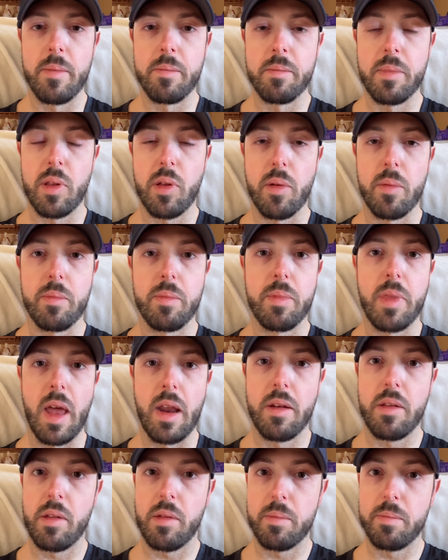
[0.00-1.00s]
So
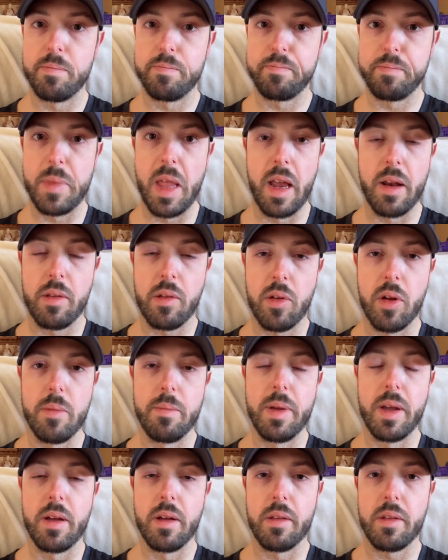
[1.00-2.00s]
that's good
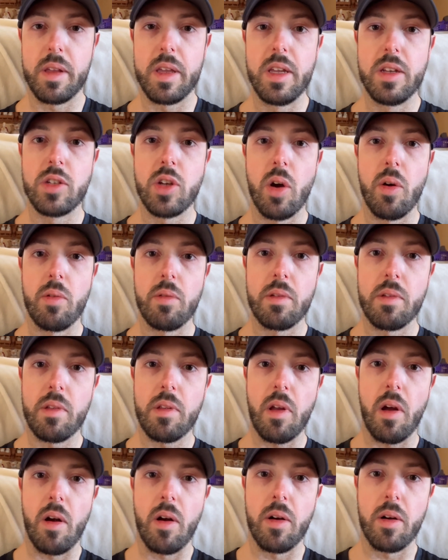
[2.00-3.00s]
because ketones
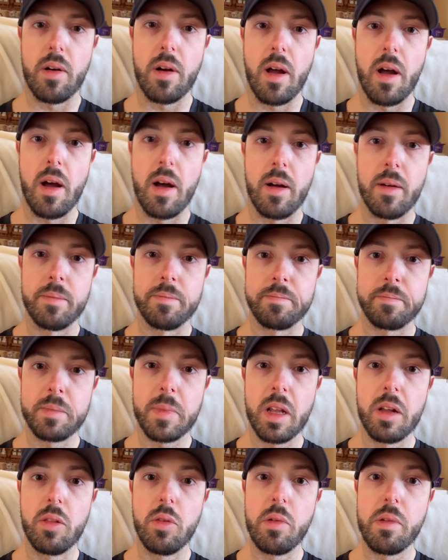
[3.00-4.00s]
are
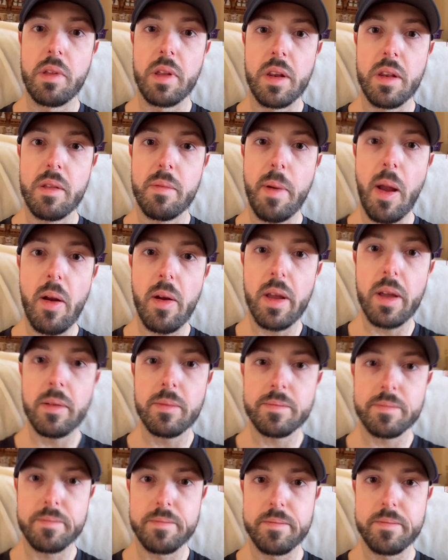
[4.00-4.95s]
leucine sparing.